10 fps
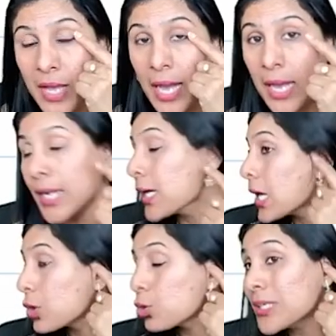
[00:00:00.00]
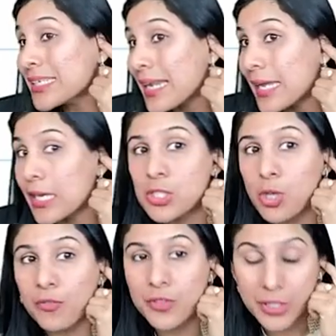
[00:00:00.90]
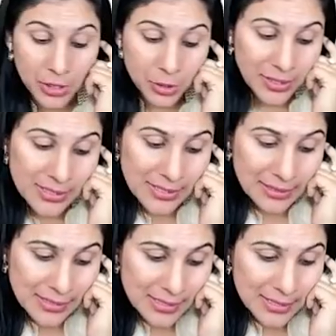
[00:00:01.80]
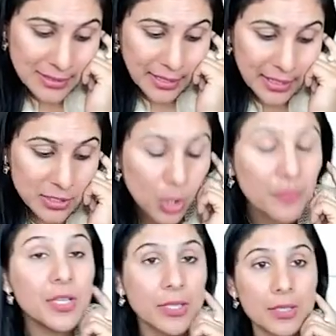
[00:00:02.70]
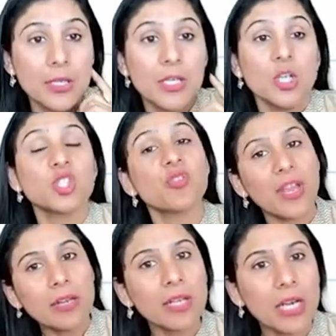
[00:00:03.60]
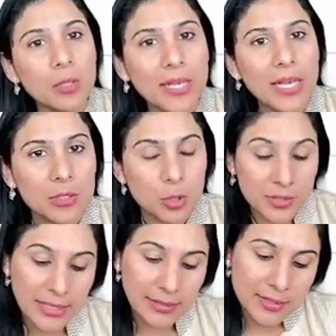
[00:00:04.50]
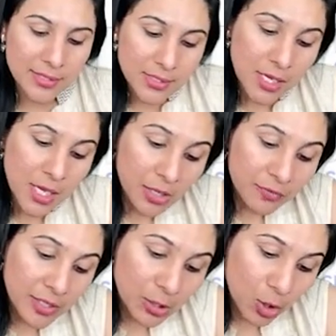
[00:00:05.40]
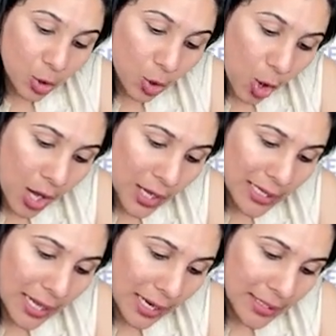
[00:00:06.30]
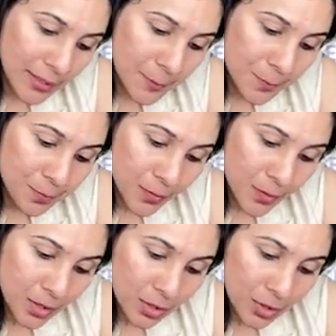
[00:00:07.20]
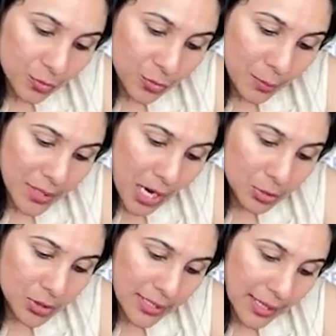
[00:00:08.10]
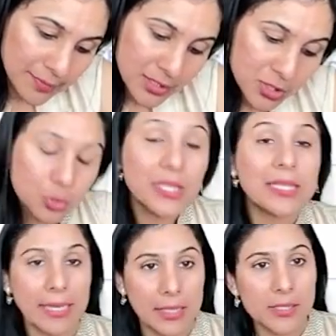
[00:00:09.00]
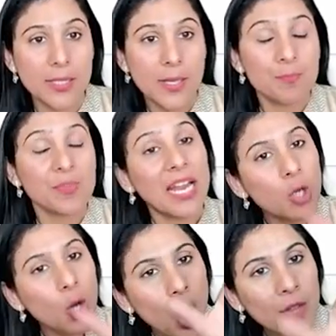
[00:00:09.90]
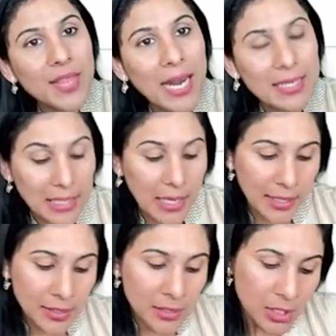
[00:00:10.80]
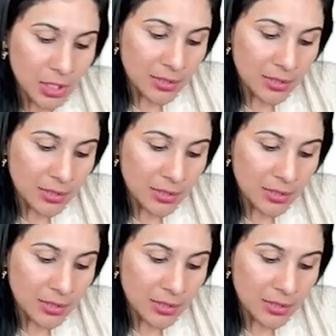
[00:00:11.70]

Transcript: of the eye, to the tragus of the ear. You can see this is the tragus of the ear. So when we are doing arthrocentesis, we draw a line from the outer canthus to the tragus. And on that line,